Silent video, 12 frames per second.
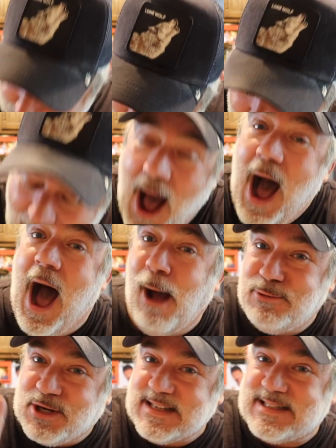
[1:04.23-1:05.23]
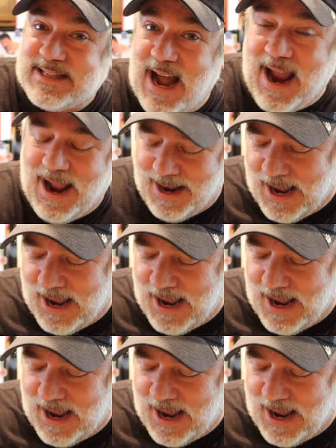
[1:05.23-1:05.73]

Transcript: I'm just saying.